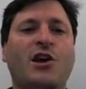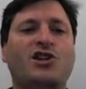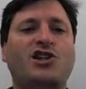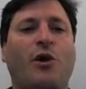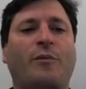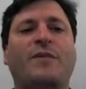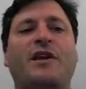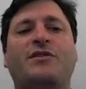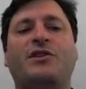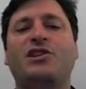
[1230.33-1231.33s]
So
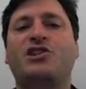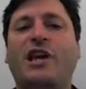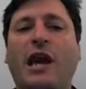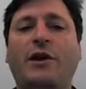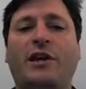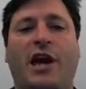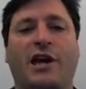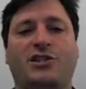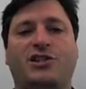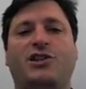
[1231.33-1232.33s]
the scary
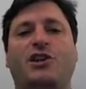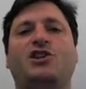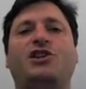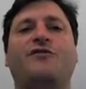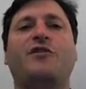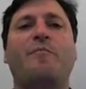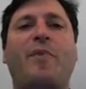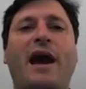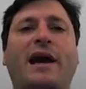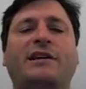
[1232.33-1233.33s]
case is if the
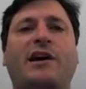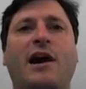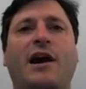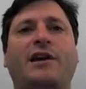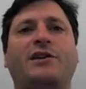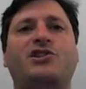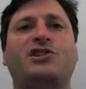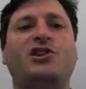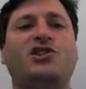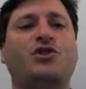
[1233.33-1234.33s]
bad guy
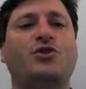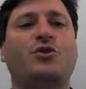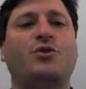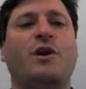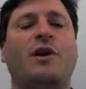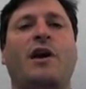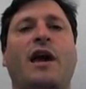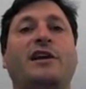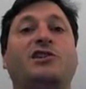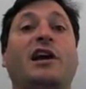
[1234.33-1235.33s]
sends you
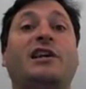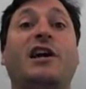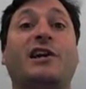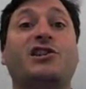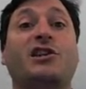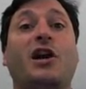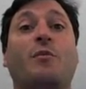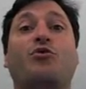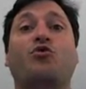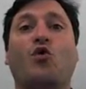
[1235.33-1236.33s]
a .exe, a
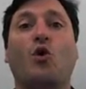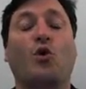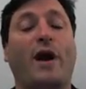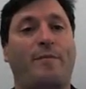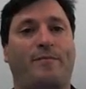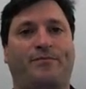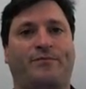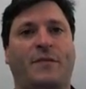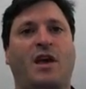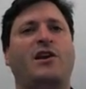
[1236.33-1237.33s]
program.
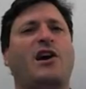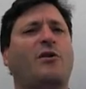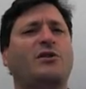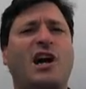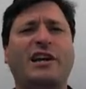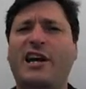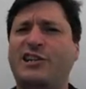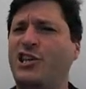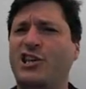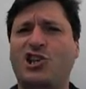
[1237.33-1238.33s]
Now,
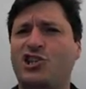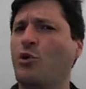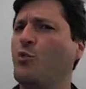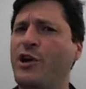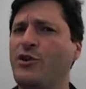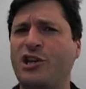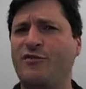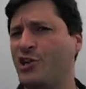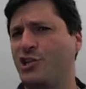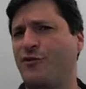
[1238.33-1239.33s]
.exe is just a Windows
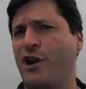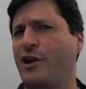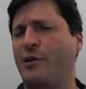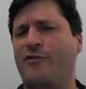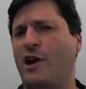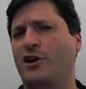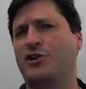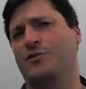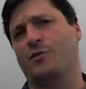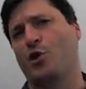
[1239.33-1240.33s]
convention for how to name
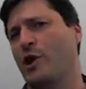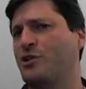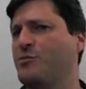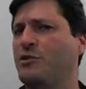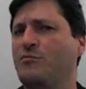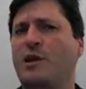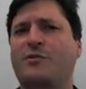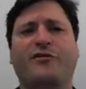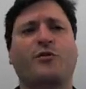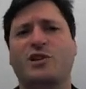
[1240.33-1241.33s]
files. Programs can be named
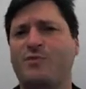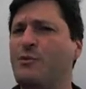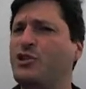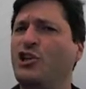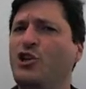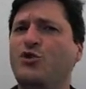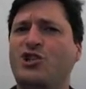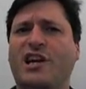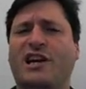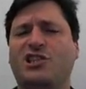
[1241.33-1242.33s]
different ways, but I'm just going to
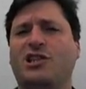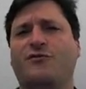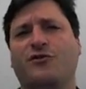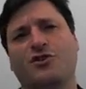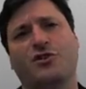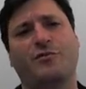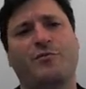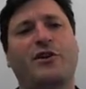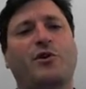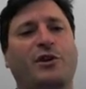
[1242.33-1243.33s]
use exe for sort of
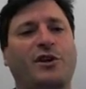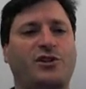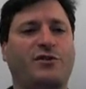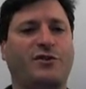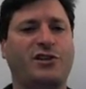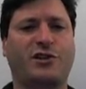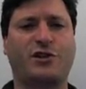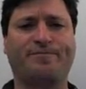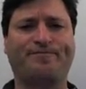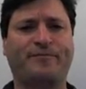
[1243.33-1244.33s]
my nomenclature for this lecture.